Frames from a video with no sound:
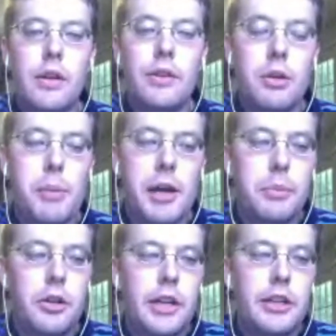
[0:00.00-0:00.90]
his command
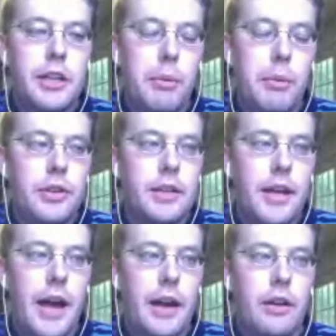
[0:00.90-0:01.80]
ability doubles the
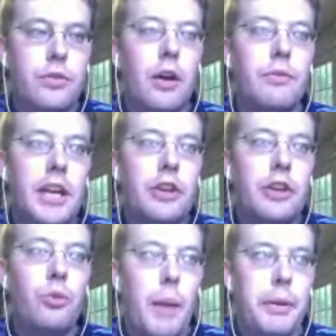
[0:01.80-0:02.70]
attacks of
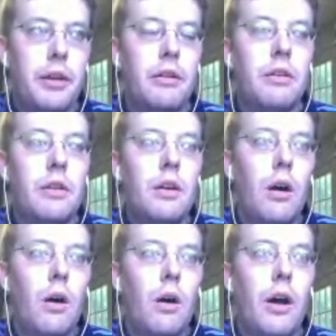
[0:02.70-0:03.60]
each weapon
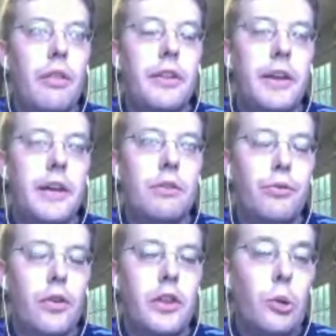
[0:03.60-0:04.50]
for the
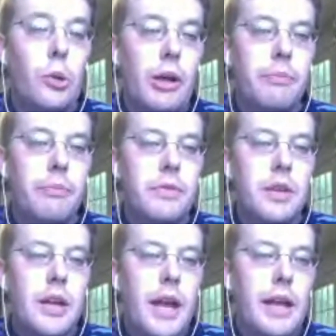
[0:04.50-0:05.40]
unit,
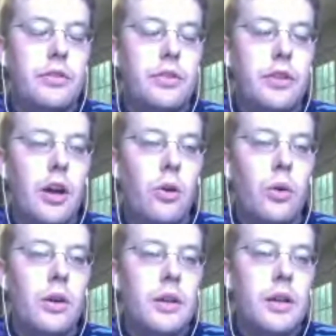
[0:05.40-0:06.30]
and
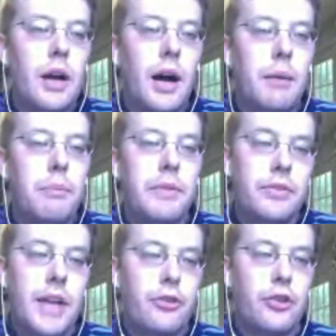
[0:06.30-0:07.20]
so.
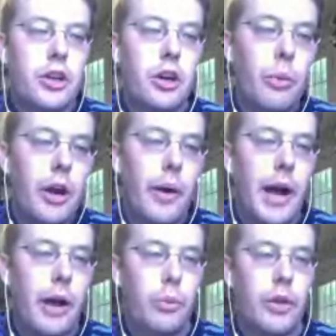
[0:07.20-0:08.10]
These guys are going to run
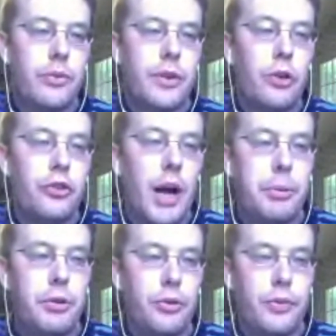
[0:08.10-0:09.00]
around with stone
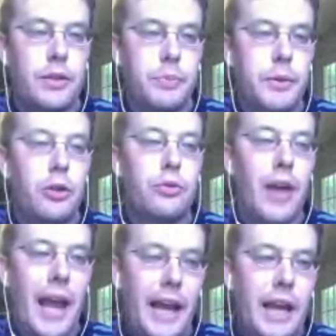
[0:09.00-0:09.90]
choppers or flint spears
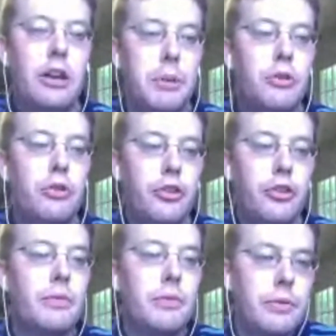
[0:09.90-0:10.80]
and a bone
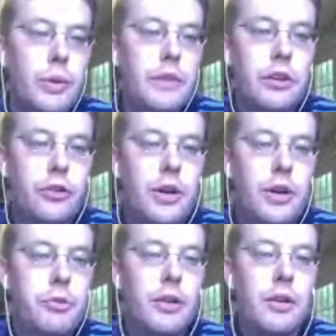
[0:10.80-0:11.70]
shiv, if you read the
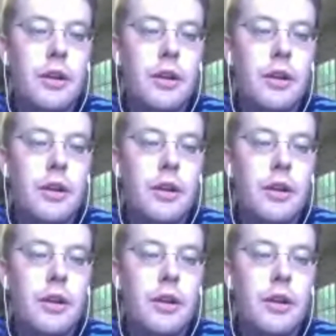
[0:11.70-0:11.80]
description.